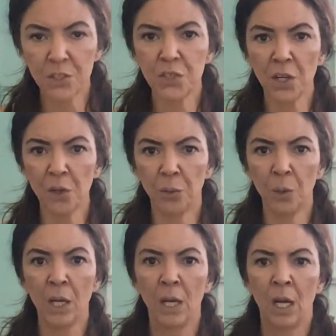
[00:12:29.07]

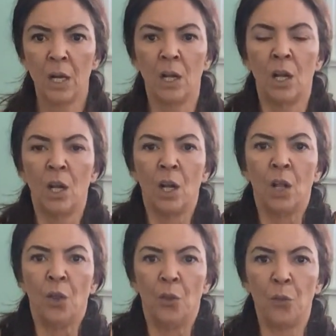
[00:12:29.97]
So
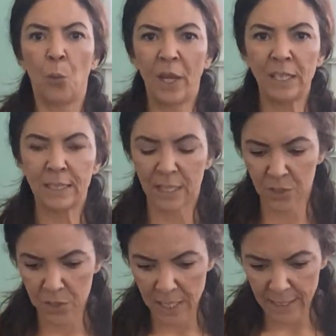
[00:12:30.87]
the way that the
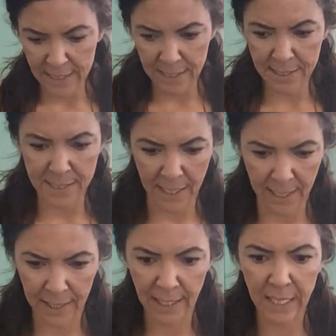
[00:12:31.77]
exercise is
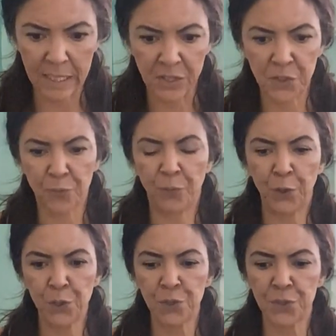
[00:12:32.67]
done is
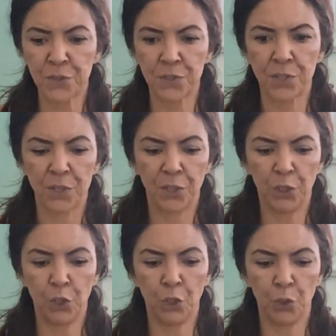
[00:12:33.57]
first
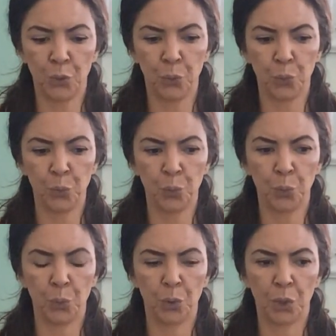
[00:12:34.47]
you